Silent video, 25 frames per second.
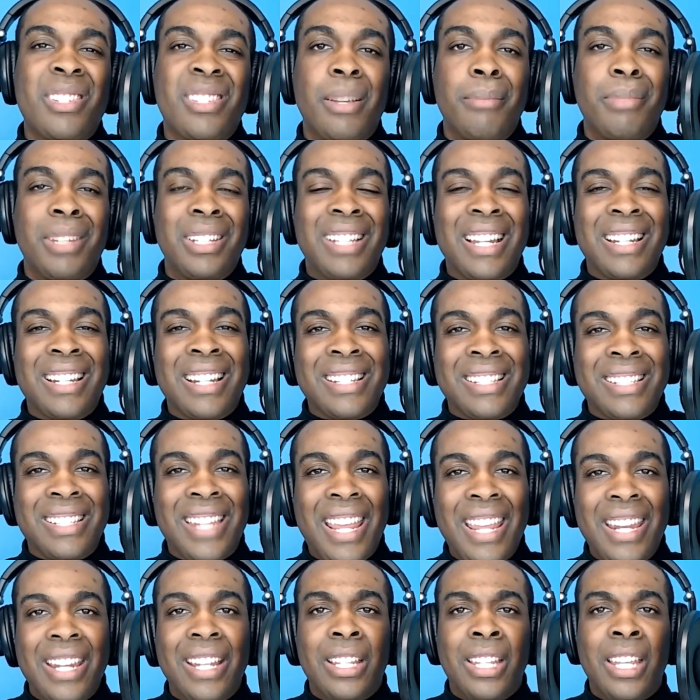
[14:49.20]
something that the
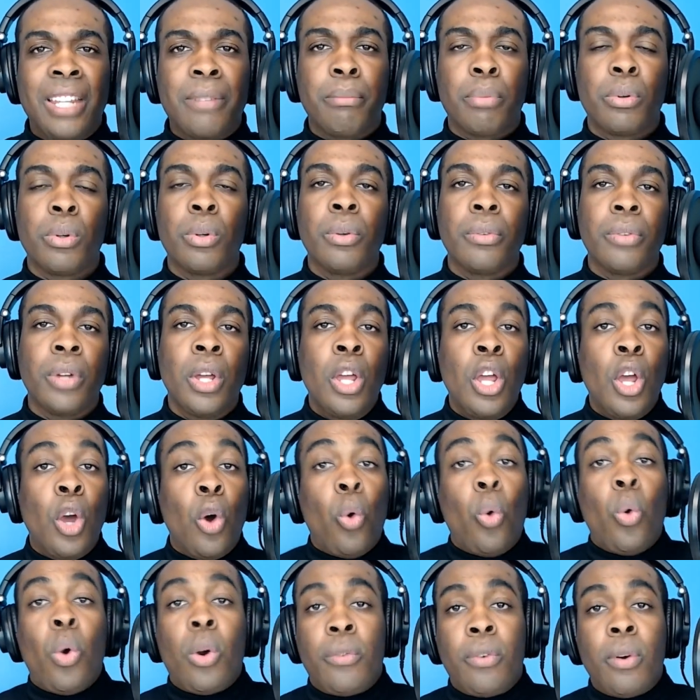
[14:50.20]
data can prove,
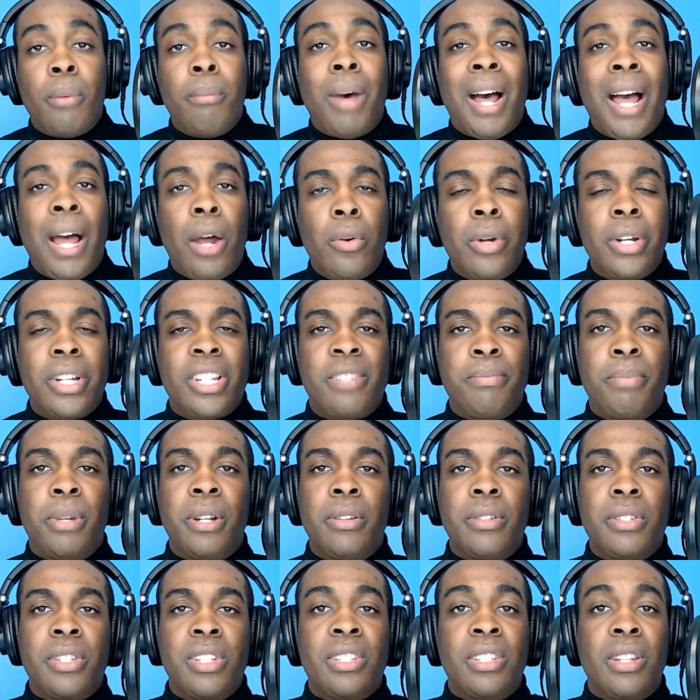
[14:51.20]
or from our
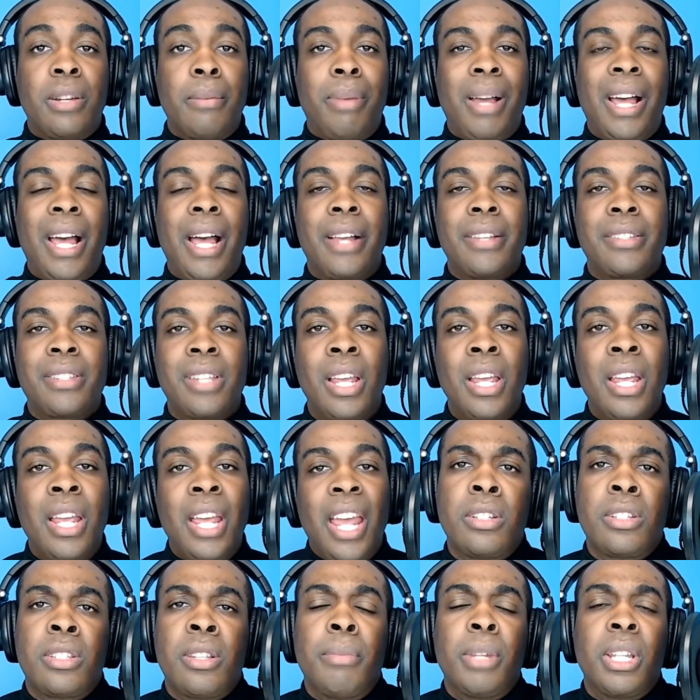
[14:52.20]
experiences in the past.
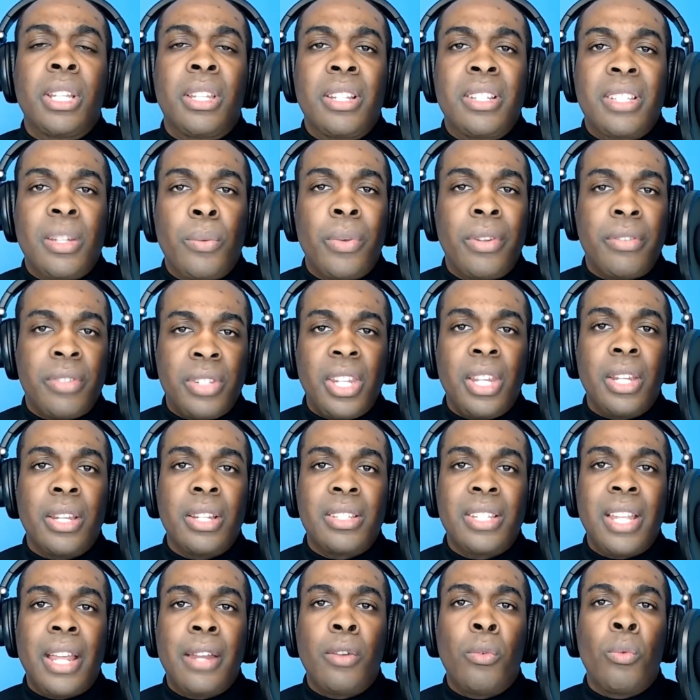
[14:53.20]
Some of the things that we've seen
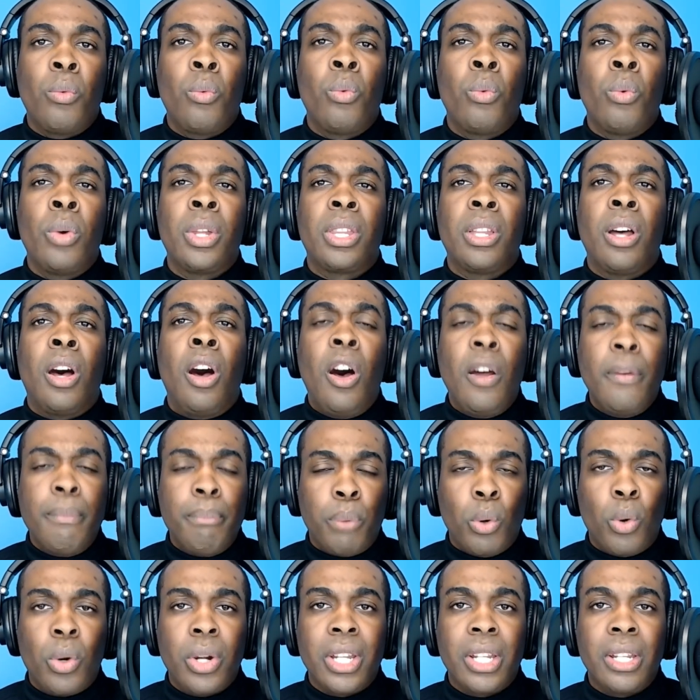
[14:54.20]
is that with
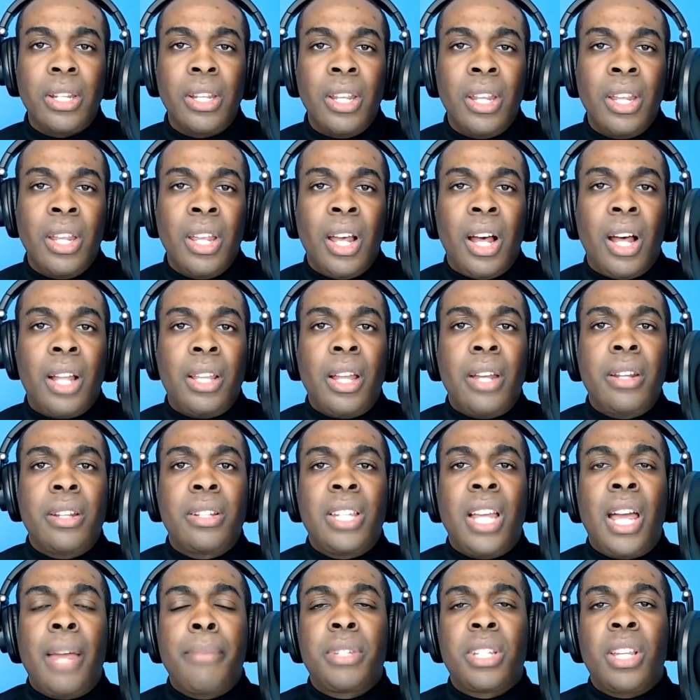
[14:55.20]
onboarding, a lot of
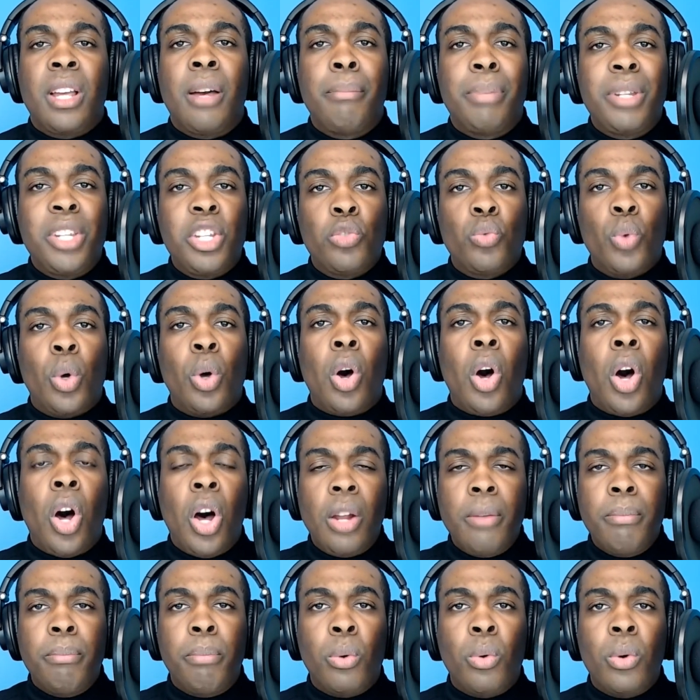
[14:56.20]
times companies will
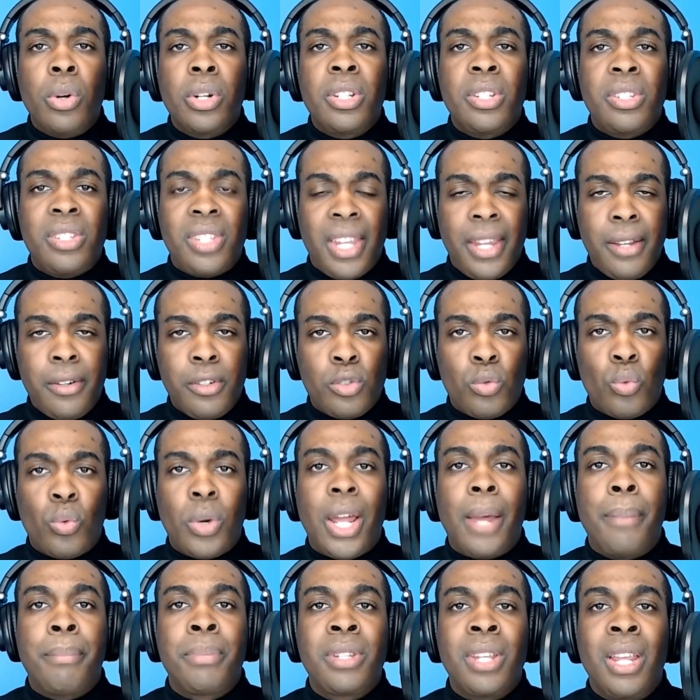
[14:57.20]
onboard sales
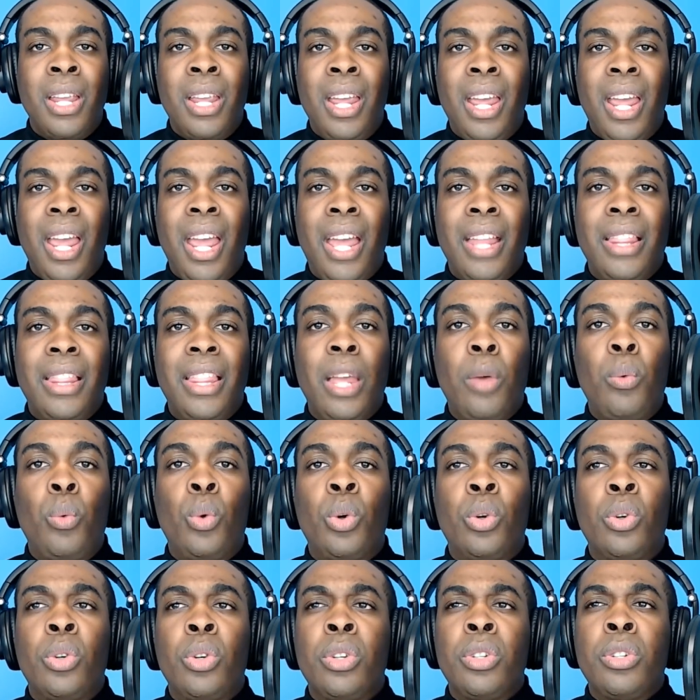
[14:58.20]
reps and they
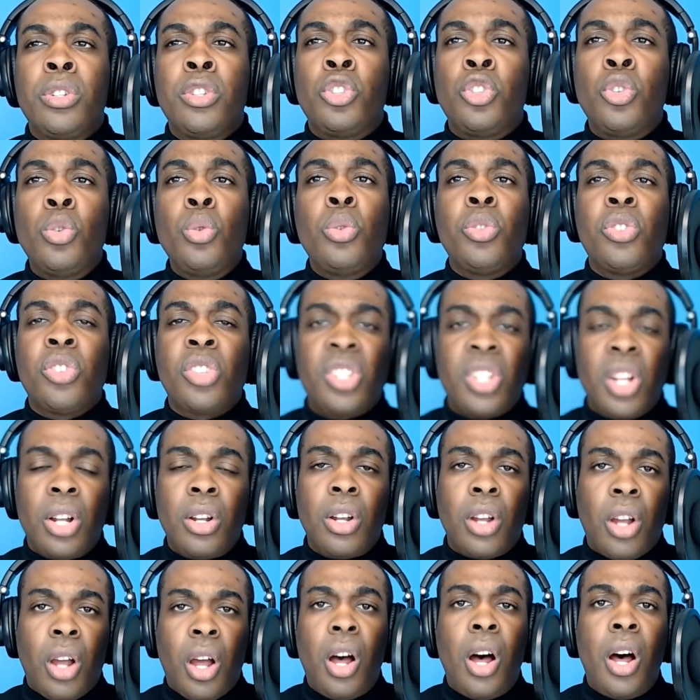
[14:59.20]
will do
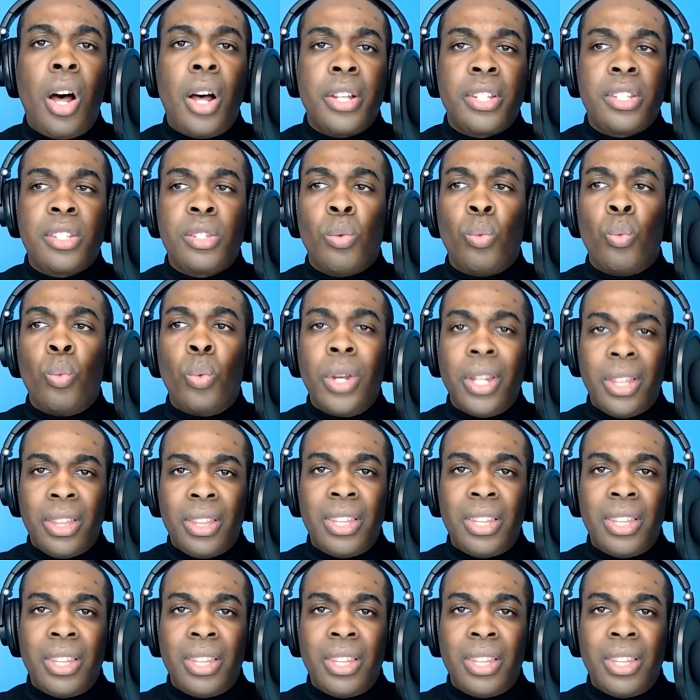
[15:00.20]
sunk costs with